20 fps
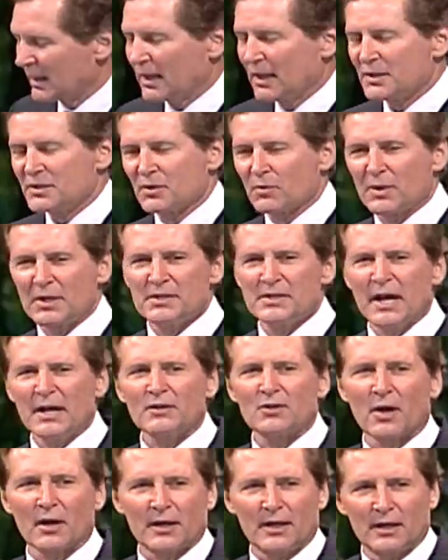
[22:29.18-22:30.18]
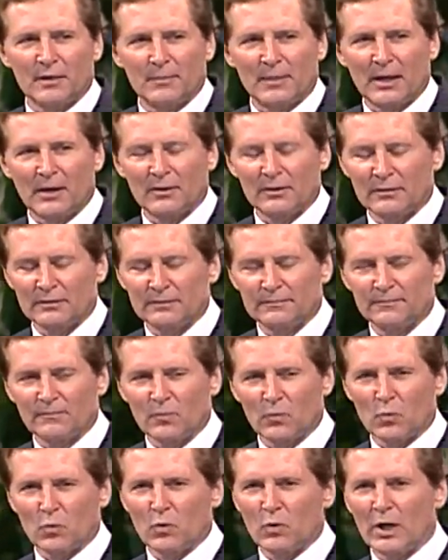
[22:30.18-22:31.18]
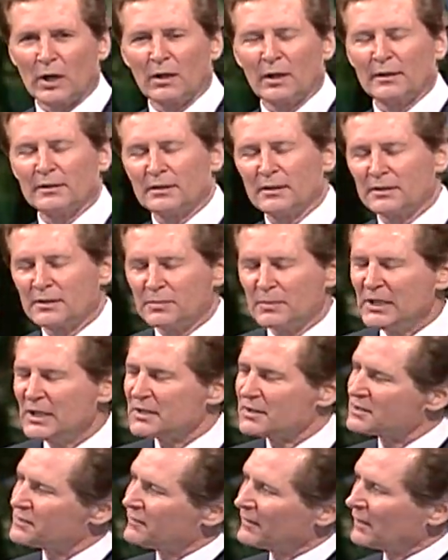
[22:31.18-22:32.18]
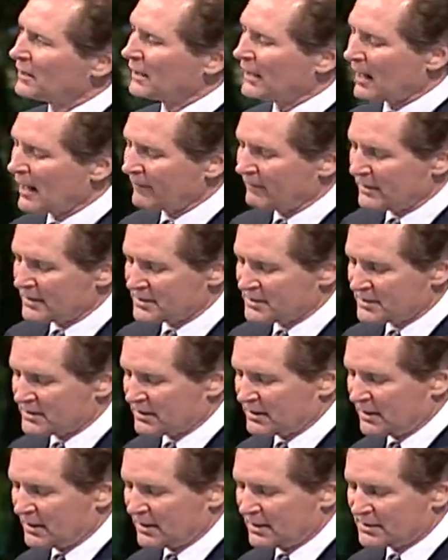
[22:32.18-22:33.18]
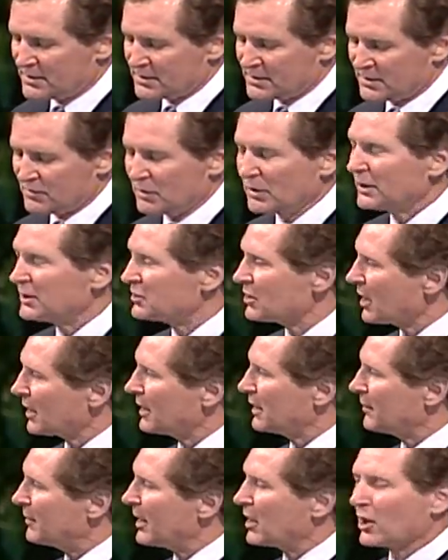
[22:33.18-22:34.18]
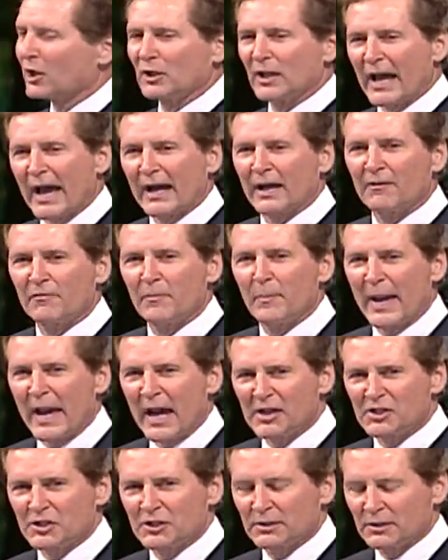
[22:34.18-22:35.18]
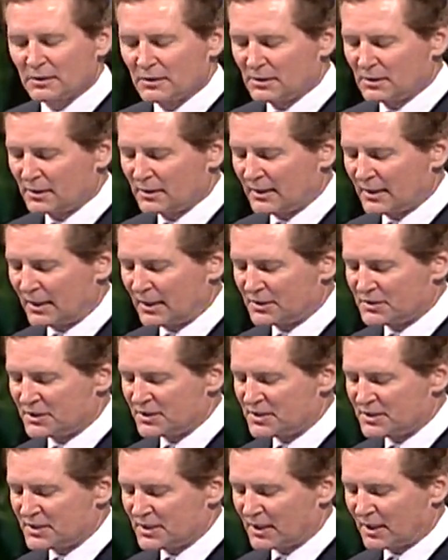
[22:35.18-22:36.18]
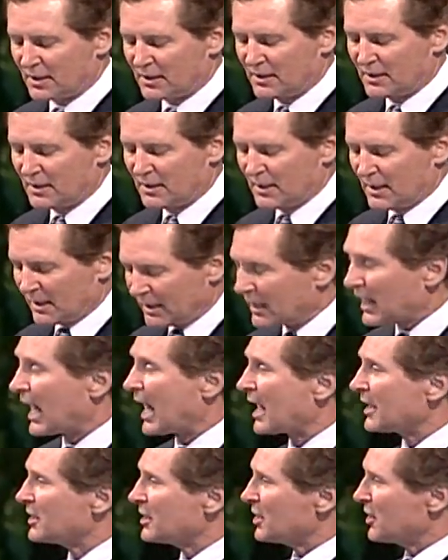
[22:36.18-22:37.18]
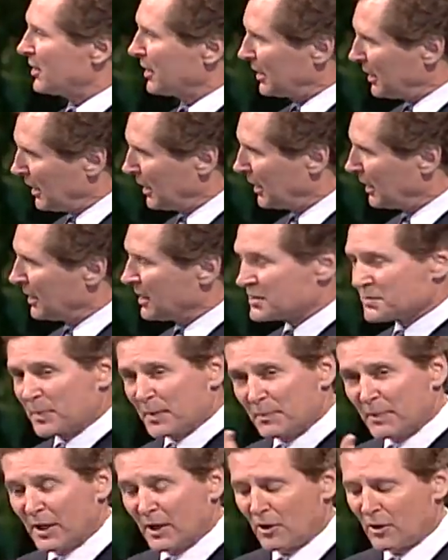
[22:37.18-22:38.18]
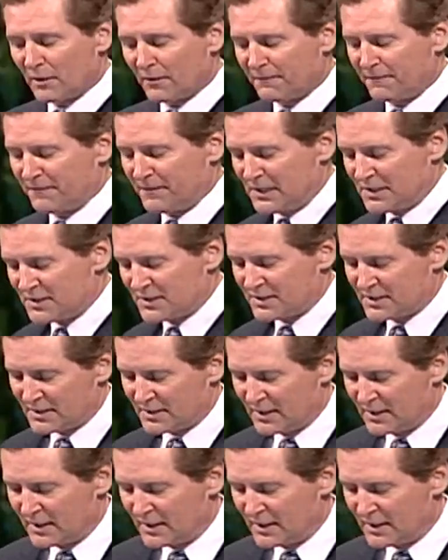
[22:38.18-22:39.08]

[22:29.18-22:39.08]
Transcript: So what is that talking about? Well, to me, it's fairly obvious. It's really talking about a lack of passion that exists there. God, the King, has prepared a feast,